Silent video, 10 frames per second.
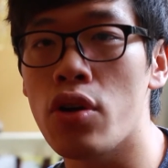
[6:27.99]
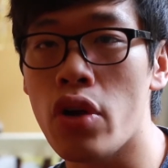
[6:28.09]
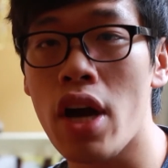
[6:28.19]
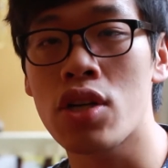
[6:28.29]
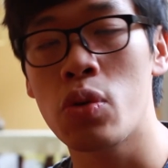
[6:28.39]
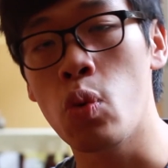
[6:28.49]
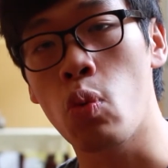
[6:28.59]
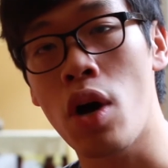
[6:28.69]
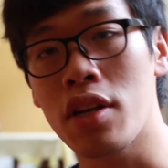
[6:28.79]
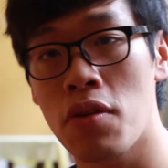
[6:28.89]
You actually would
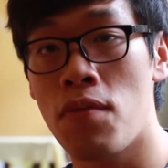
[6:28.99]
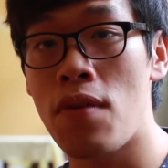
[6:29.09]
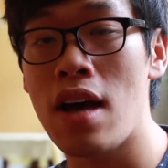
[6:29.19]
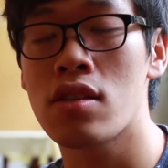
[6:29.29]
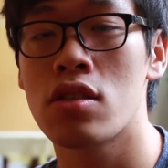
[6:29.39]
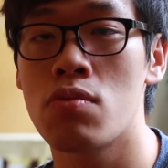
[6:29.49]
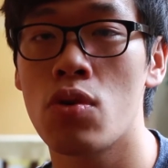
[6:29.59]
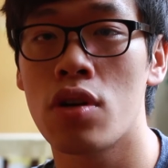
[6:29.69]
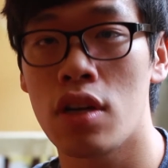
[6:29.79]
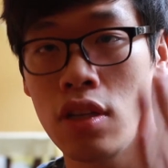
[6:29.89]
want the fastest
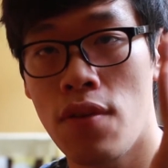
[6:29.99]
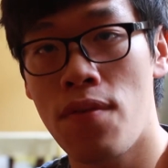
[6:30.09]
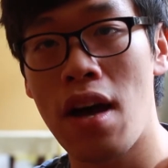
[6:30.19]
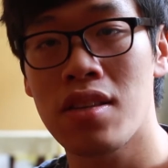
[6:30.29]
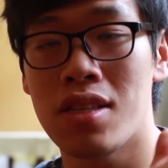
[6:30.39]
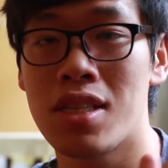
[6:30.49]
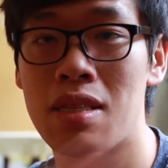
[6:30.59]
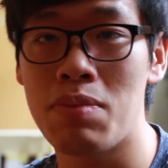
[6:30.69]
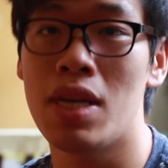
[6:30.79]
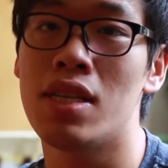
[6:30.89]
motor and the fastest
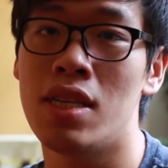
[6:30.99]
speed